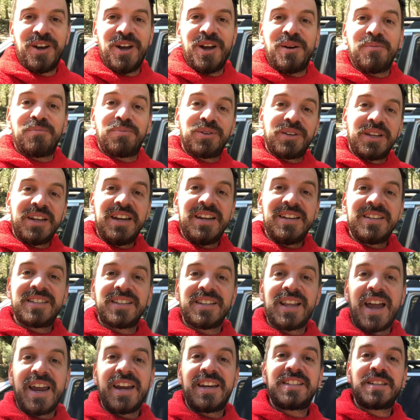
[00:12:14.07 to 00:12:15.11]
Please
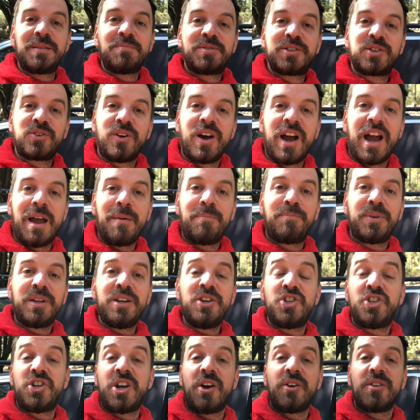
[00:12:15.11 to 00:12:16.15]
like, subscribe, please
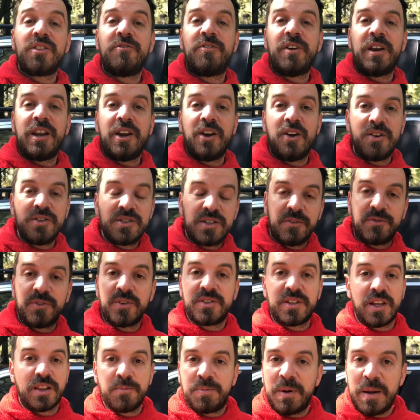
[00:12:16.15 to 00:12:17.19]
share the videos if there's
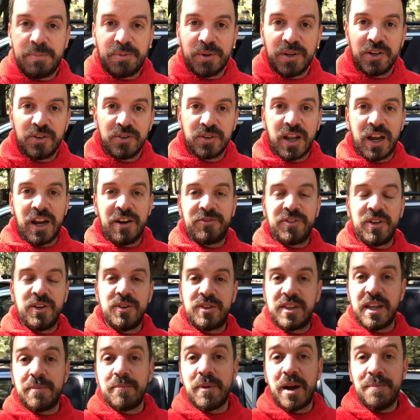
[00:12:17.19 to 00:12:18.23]
other people in your life that you
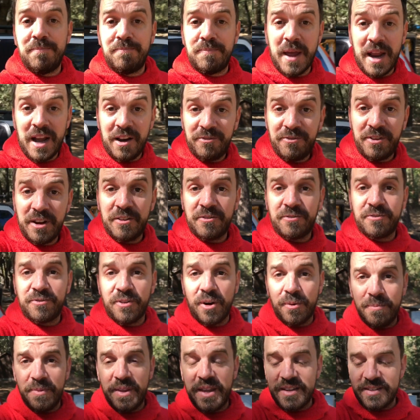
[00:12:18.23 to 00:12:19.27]
think might benefit
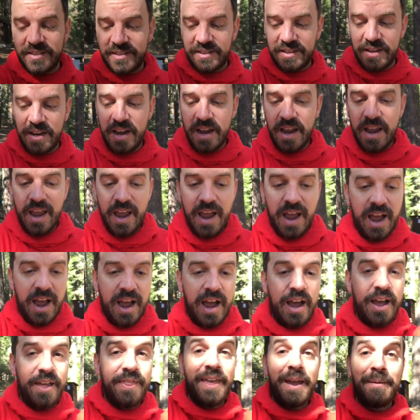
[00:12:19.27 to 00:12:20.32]
from this.
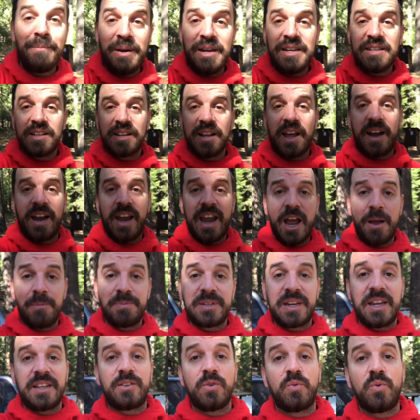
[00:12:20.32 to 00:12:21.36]
That means a lot. It helps
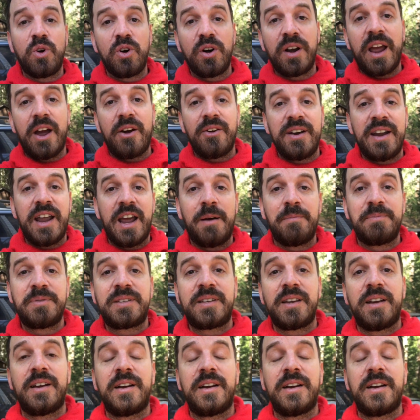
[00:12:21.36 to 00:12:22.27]
get the word out and helps